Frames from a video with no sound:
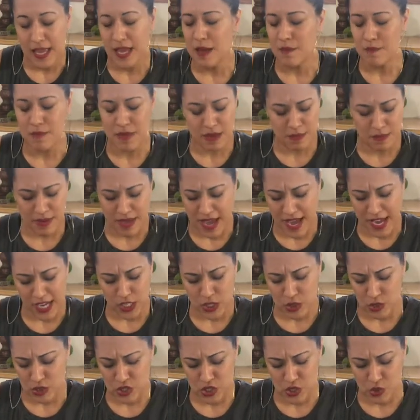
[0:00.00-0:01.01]
Maybe I
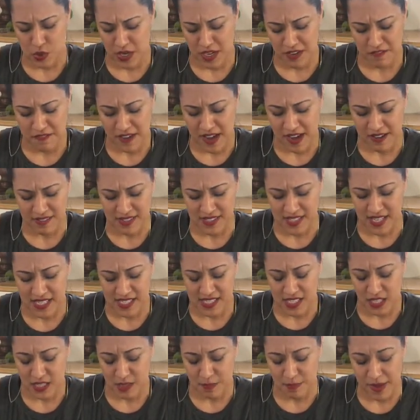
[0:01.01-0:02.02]
used 25
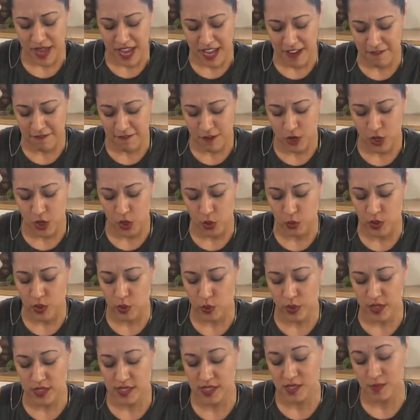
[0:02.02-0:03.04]
cents on the payphone we
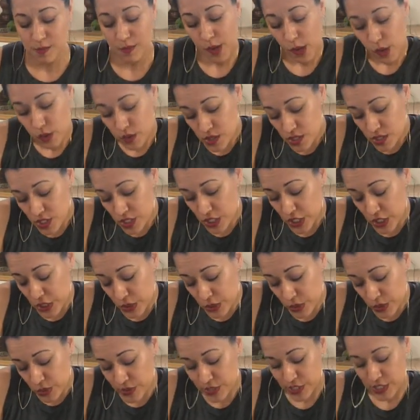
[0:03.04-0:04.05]
weren't supposed to
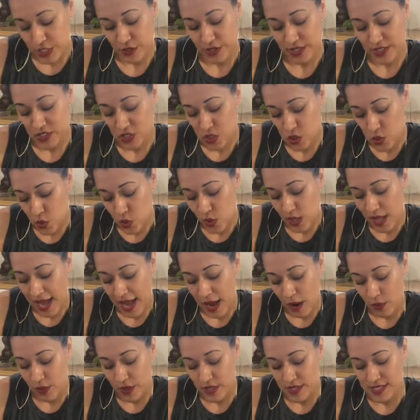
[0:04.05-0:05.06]
use during school
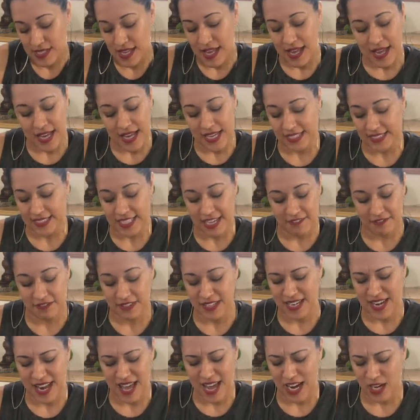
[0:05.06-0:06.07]
hours and left the
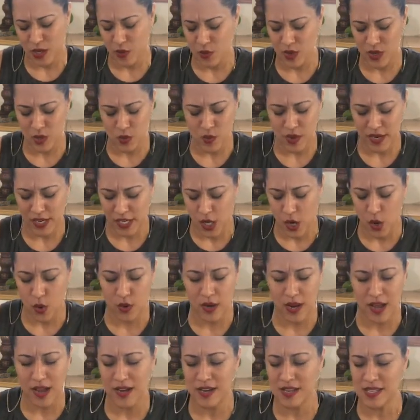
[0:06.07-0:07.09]
911 code
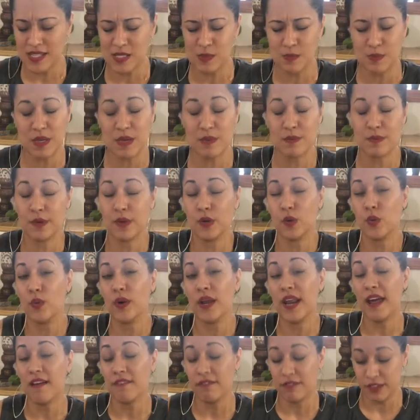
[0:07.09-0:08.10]
on his beeper,
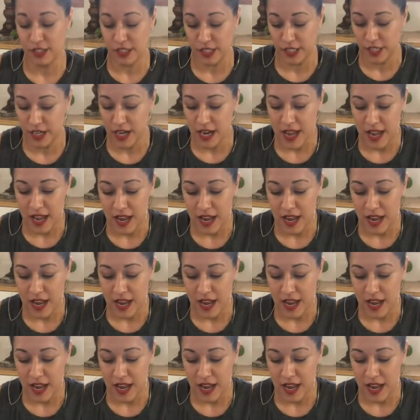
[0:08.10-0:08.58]
whatever.